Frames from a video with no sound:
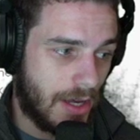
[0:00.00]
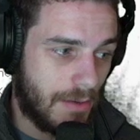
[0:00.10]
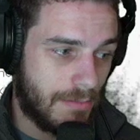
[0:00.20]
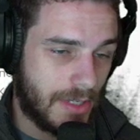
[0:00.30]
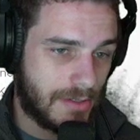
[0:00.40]

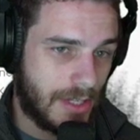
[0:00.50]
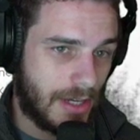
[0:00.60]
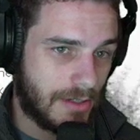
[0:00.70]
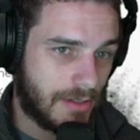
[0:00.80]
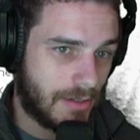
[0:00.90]
it's
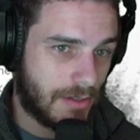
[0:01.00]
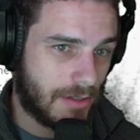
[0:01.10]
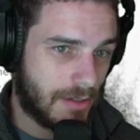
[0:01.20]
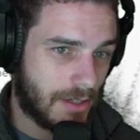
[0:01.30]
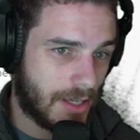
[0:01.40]
not
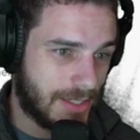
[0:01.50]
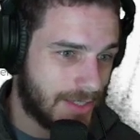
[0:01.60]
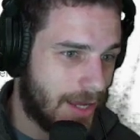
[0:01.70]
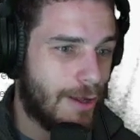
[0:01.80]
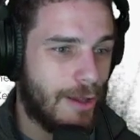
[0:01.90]

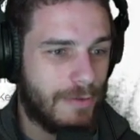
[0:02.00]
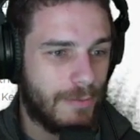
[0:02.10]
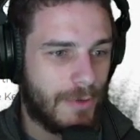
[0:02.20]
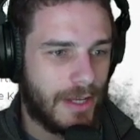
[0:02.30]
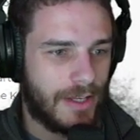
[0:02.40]
all of
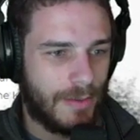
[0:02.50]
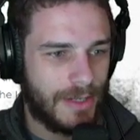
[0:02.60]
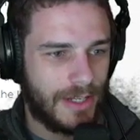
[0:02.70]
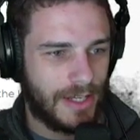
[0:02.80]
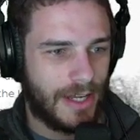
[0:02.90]
them, right? I
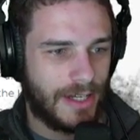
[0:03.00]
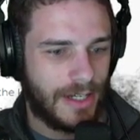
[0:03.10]
mean,